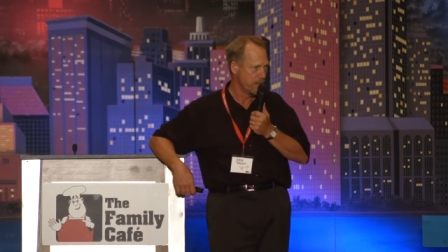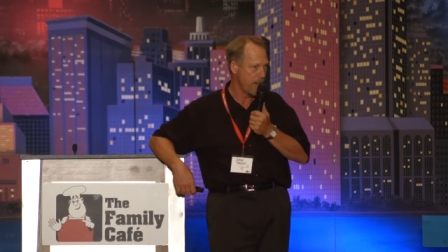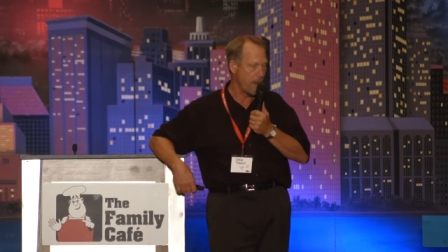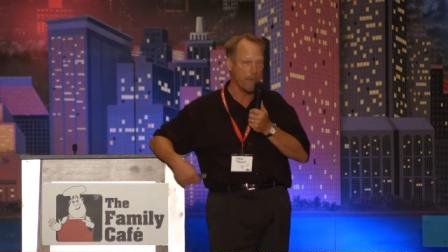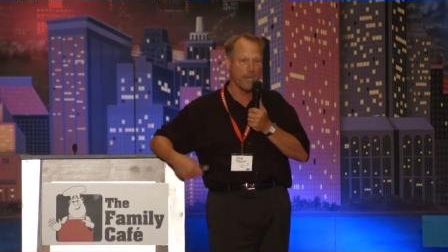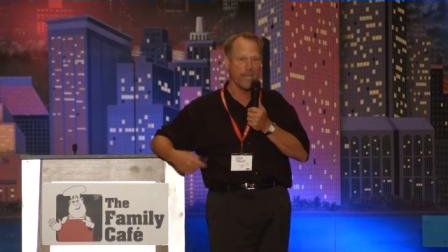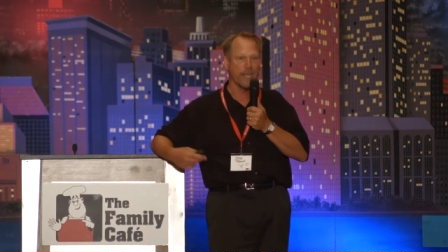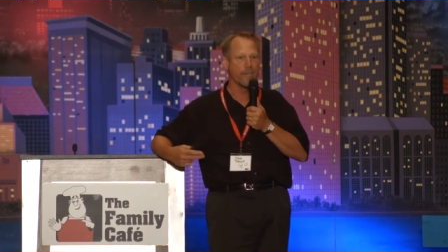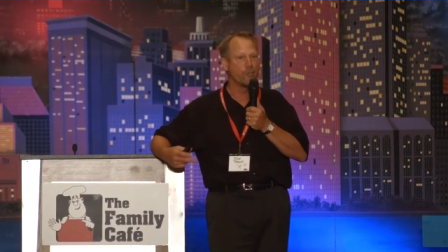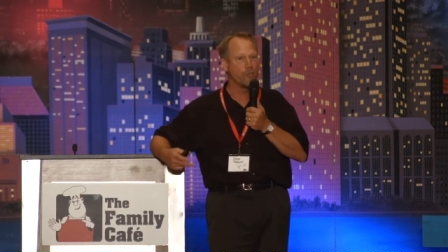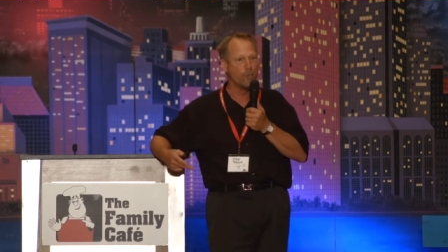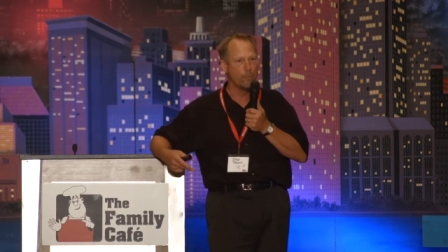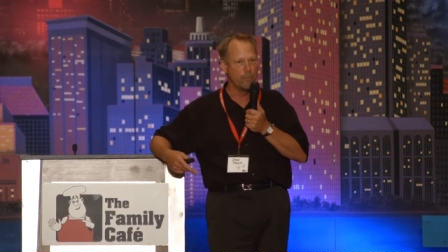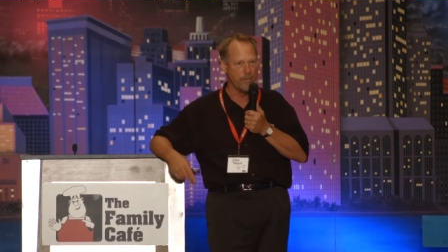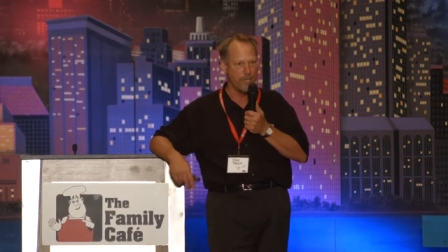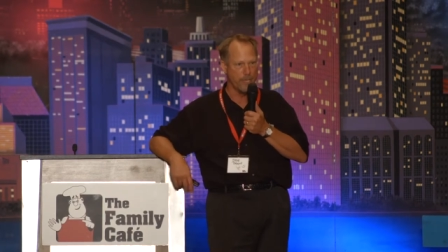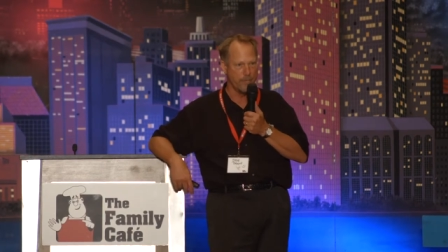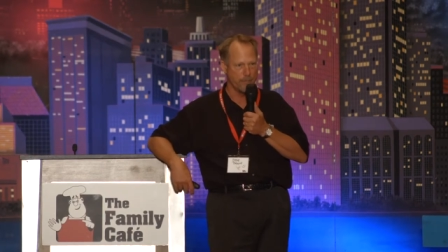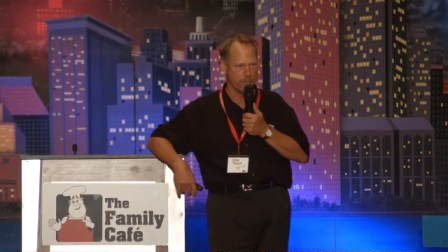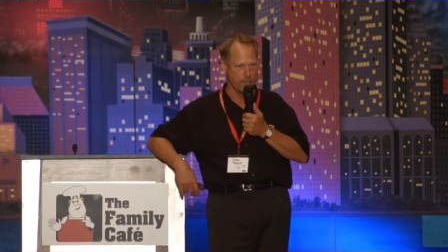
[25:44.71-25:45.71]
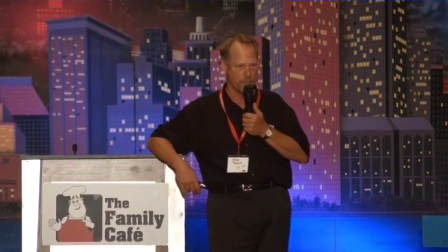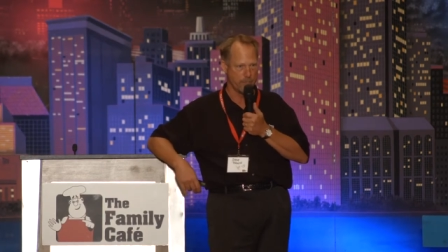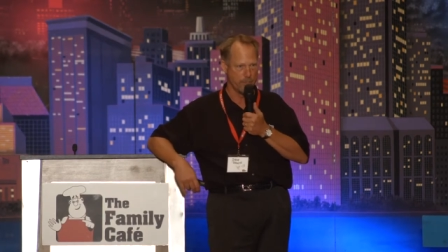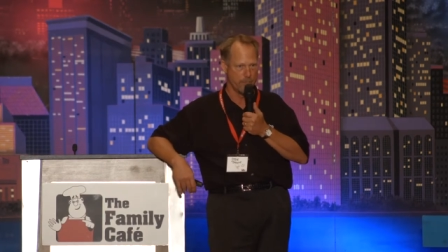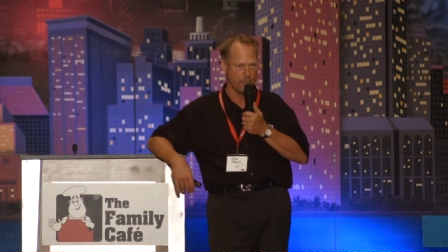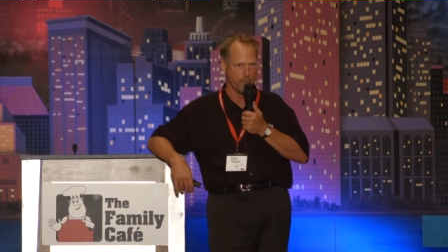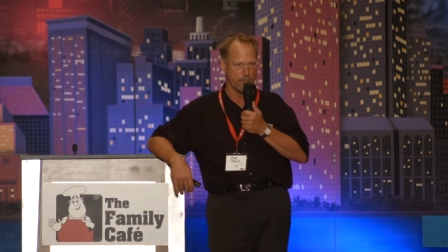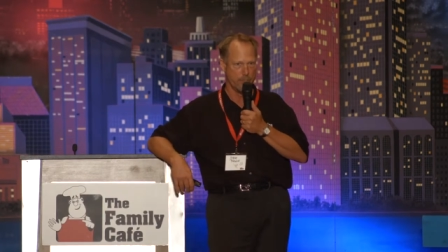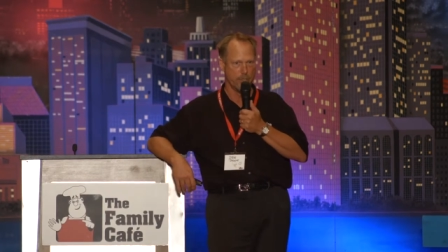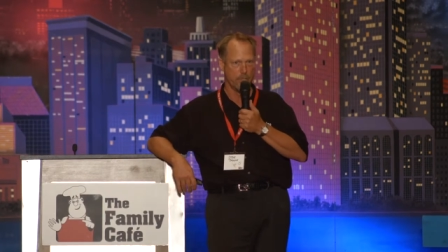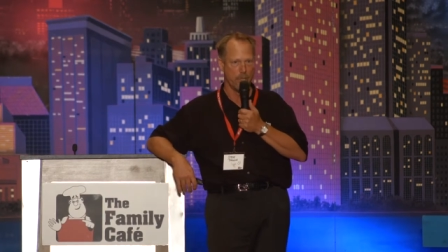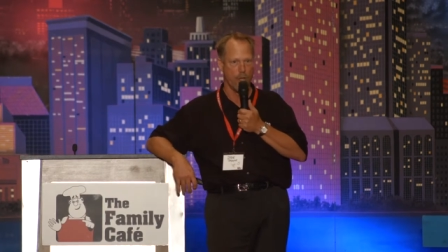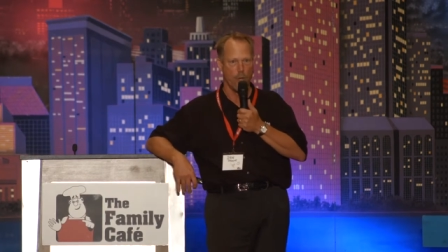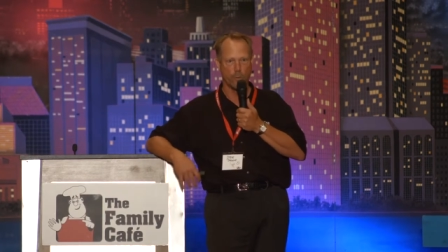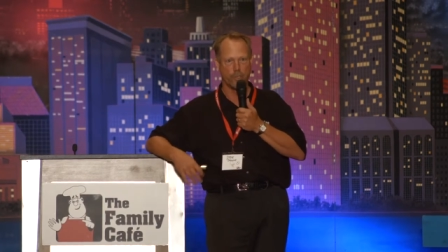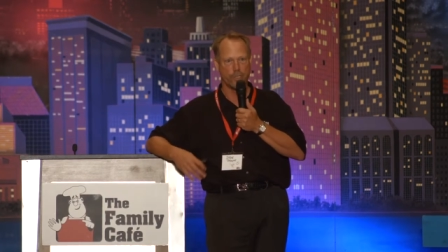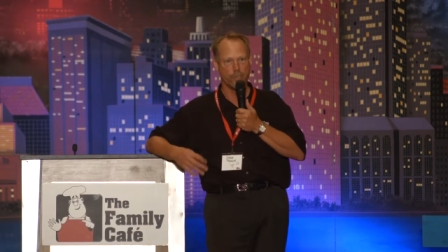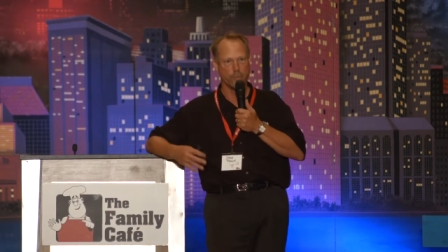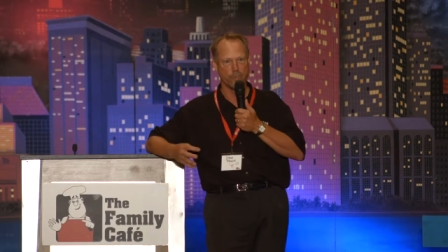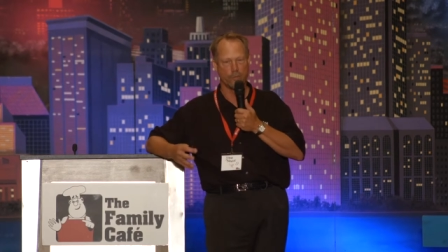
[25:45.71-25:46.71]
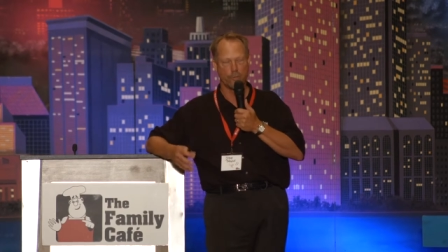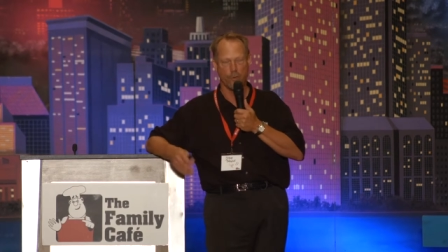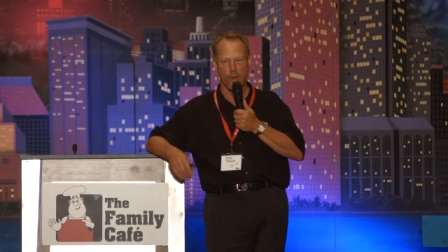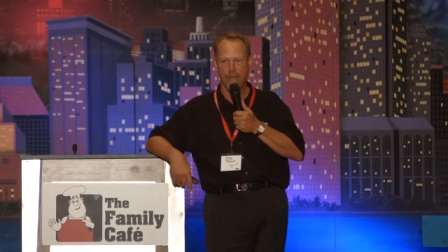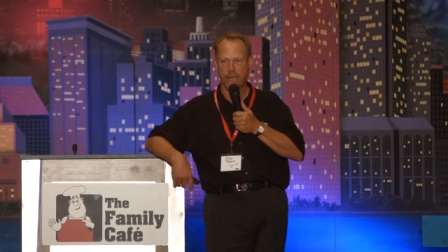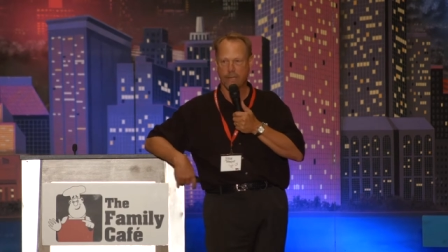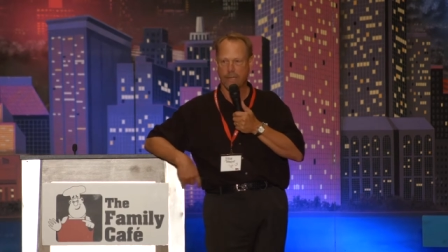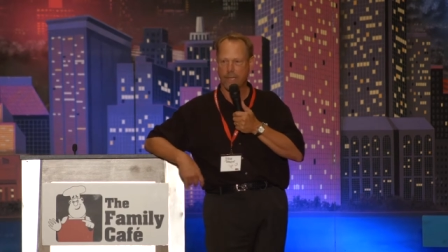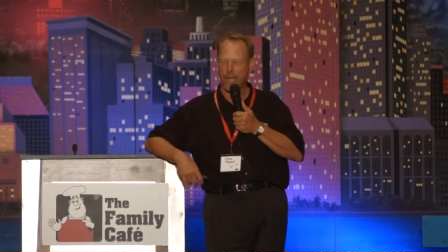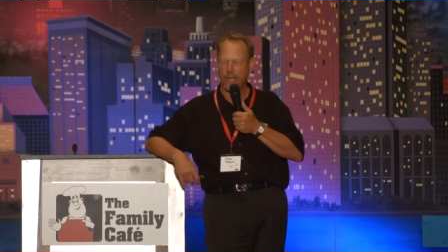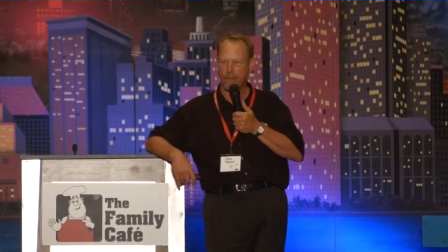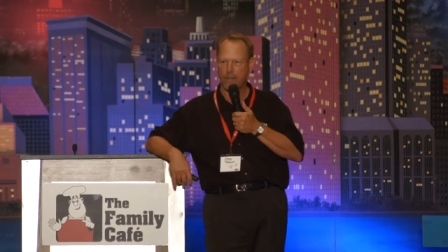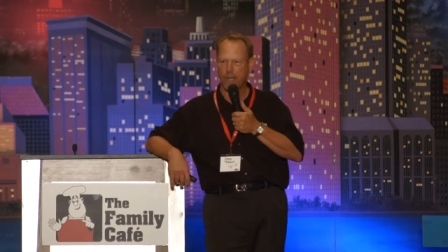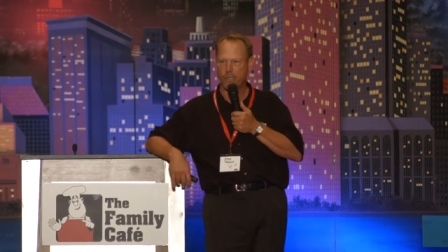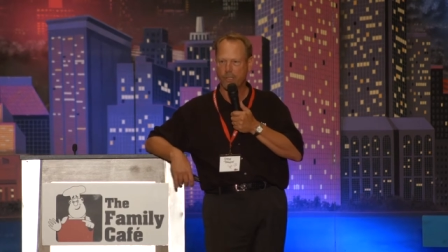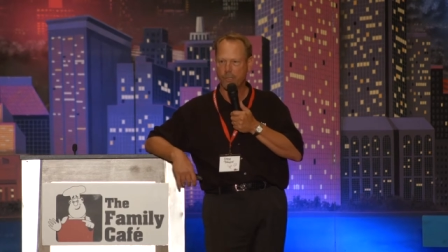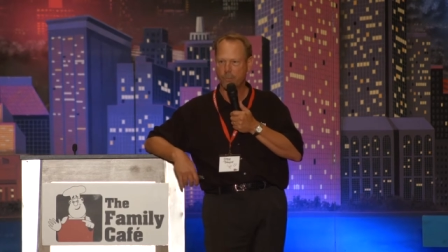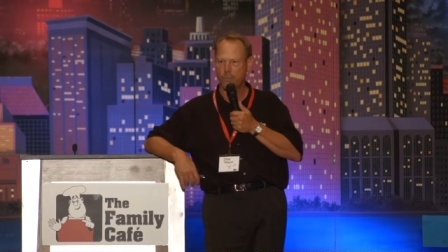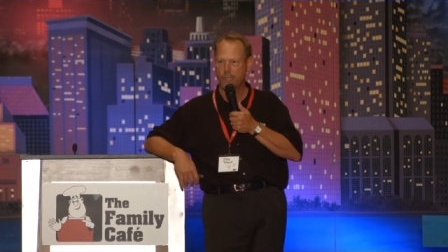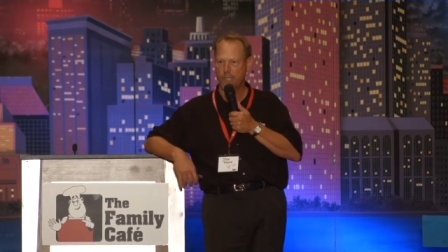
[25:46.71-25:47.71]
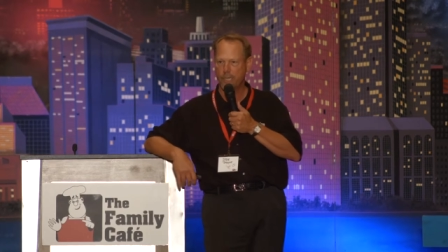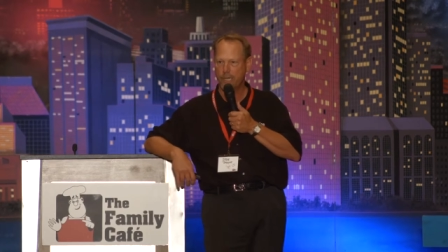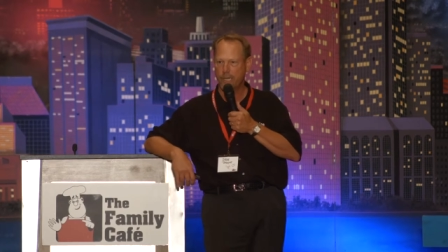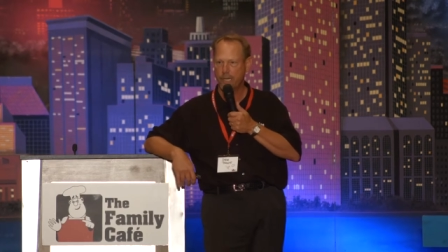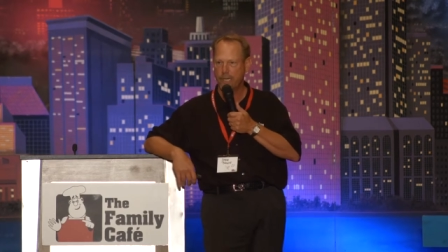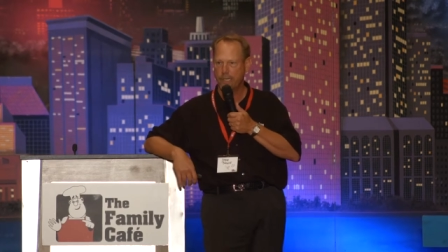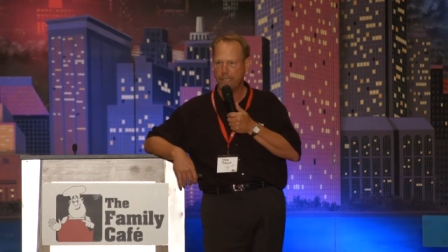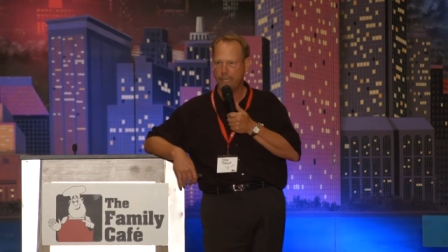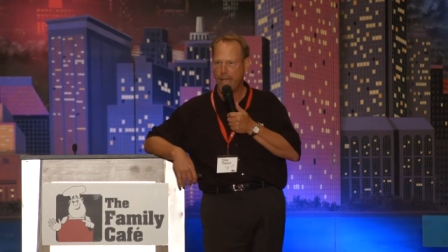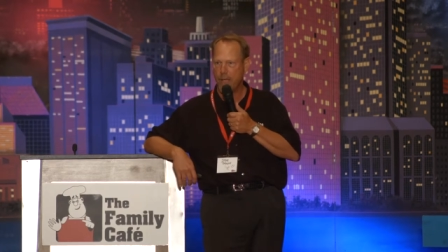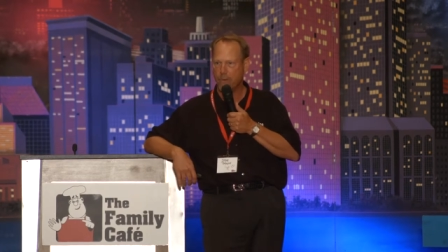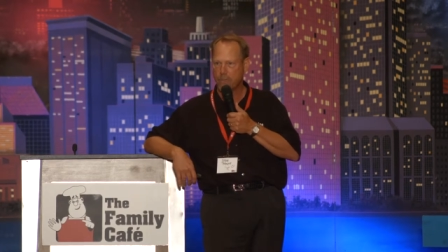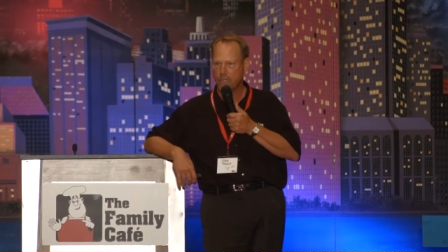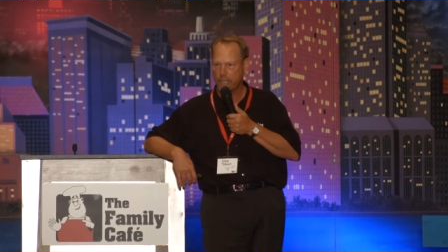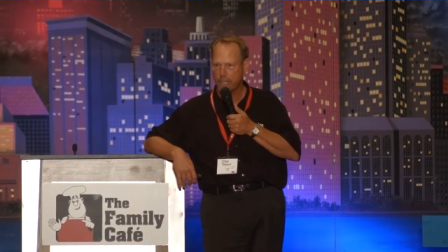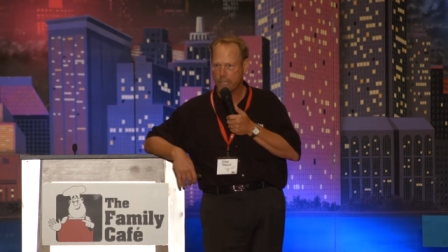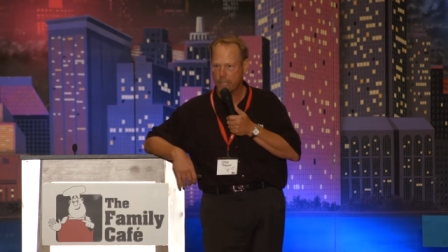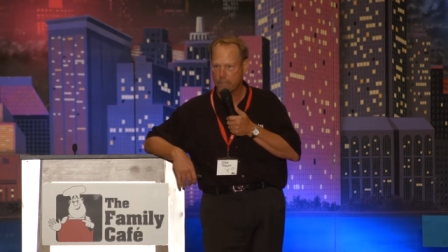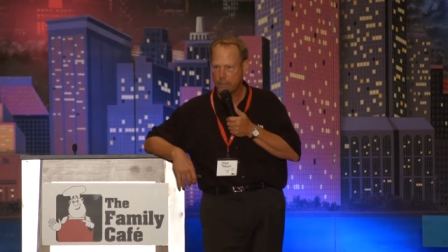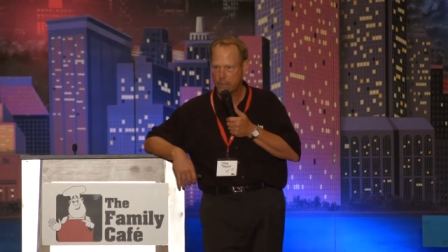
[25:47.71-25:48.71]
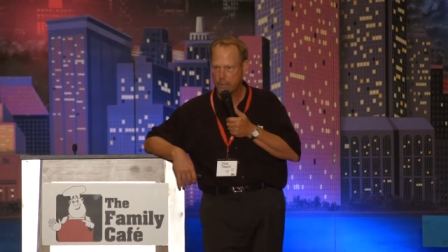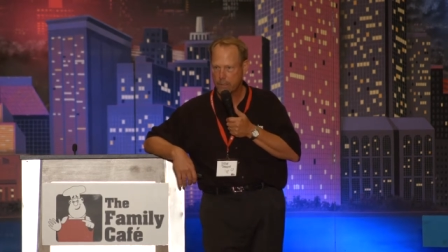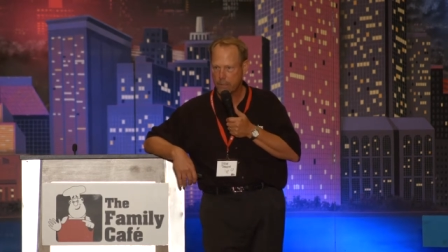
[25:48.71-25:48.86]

I'm going to get two Bs. Oh, she was frantic. I thought she was going to need counseling.